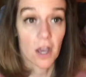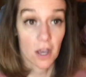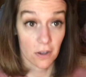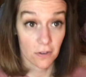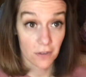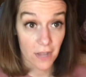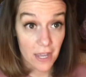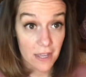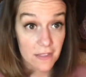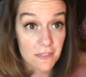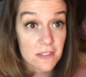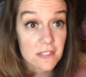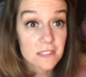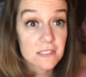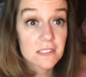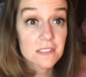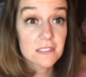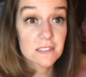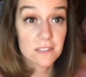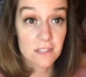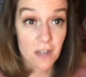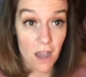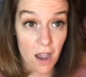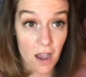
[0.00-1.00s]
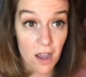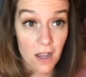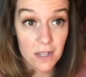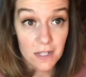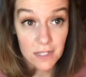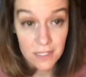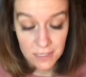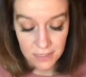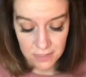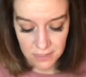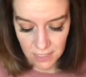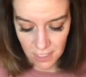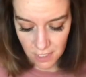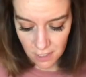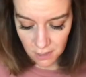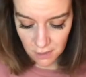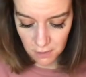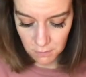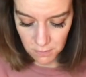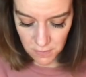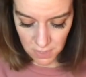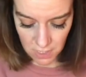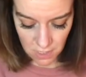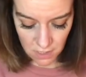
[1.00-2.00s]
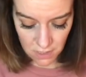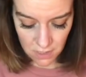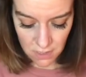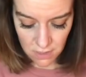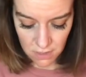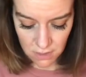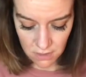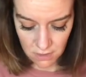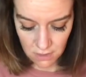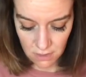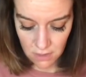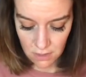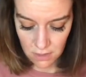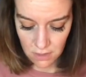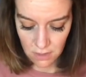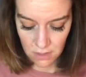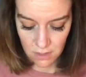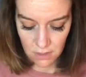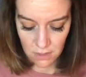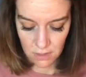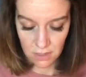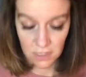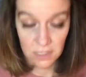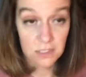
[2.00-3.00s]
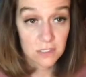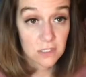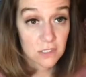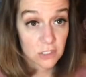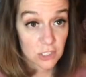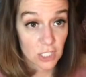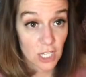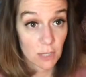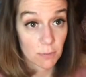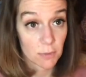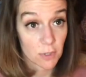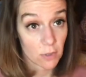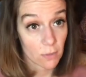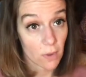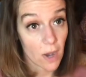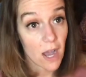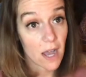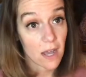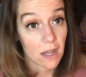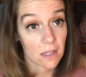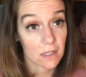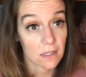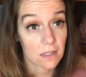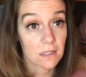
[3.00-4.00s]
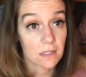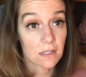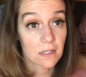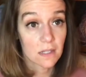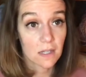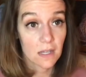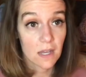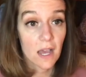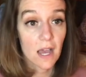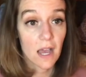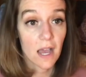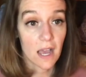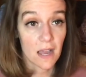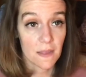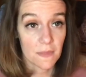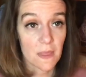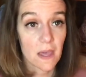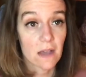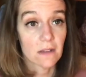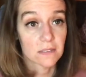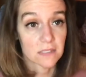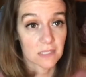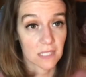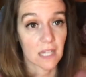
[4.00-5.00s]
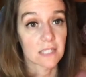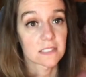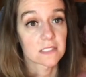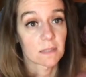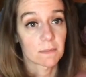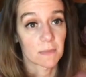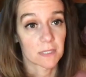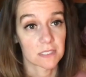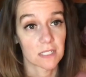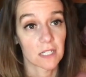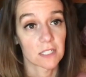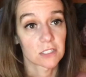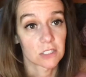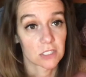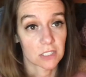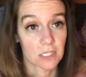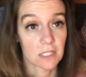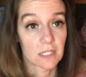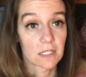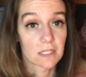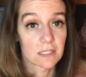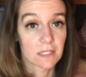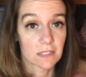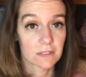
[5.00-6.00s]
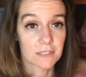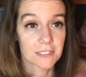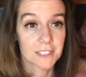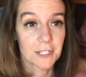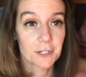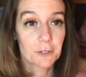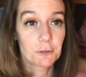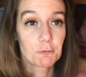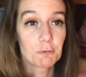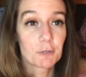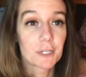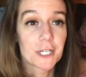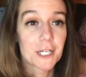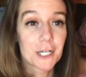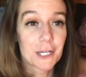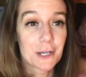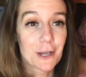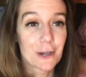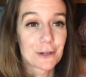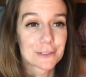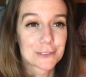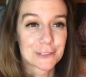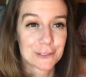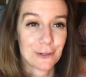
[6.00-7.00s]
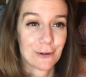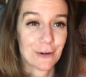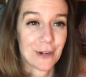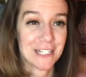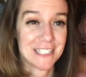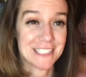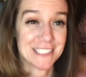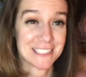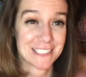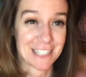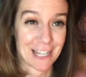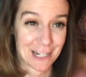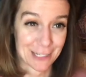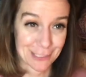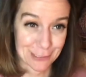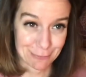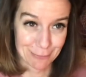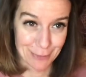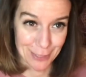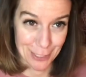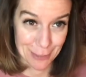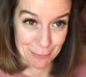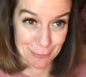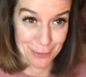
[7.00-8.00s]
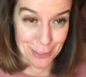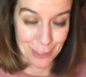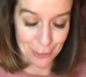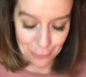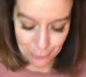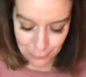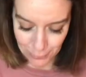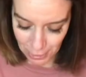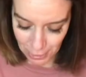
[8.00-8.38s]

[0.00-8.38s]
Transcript: Okay, this is not going to take me a while. And that was the last time I touched it. And that was like a week ago, so I decided to pick up another